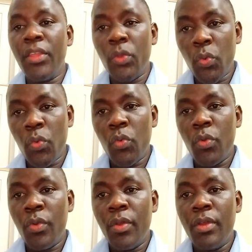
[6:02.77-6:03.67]
you
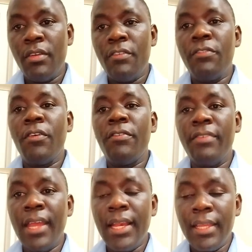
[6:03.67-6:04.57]
for
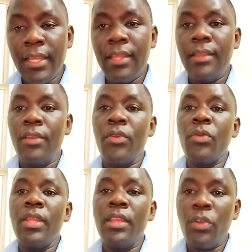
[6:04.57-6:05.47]
failing
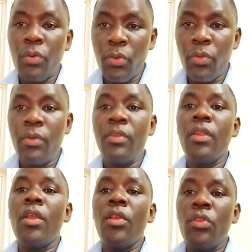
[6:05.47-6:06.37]
to include
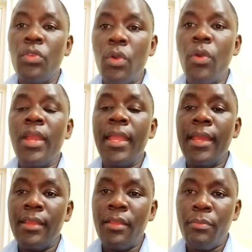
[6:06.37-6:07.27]
your
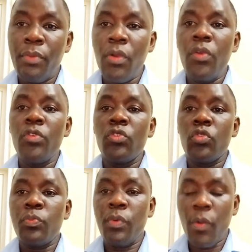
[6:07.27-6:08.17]
eligible
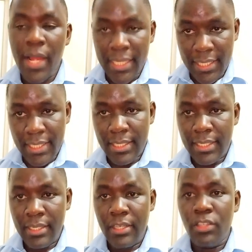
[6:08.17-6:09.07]
spouse.
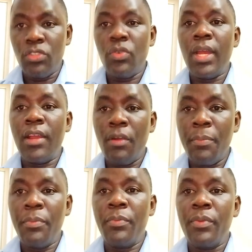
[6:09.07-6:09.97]
So I
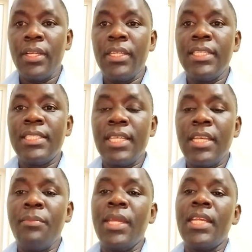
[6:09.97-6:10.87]
hope this
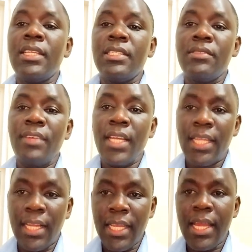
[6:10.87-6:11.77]
statement is very
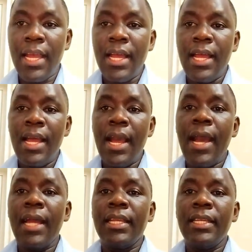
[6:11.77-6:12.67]
clear
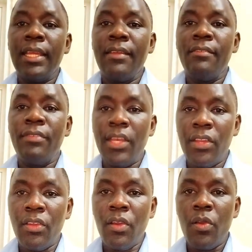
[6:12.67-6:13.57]
and the
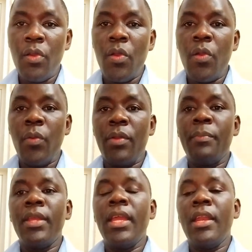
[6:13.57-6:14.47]
video will
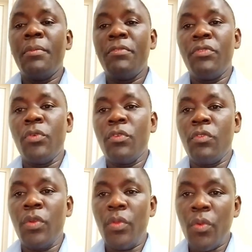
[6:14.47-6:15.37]
be helpful
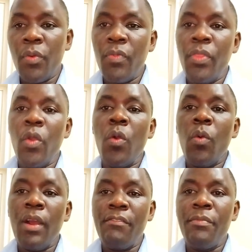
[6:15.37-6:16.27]
for you
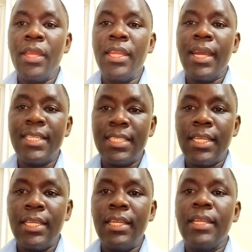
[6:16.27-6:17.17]
who have been
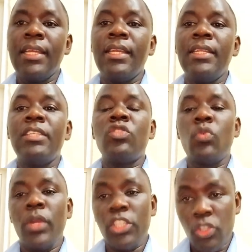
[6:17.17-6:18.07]
asking this
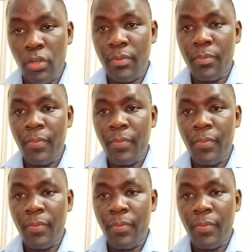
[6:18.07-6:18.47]
question.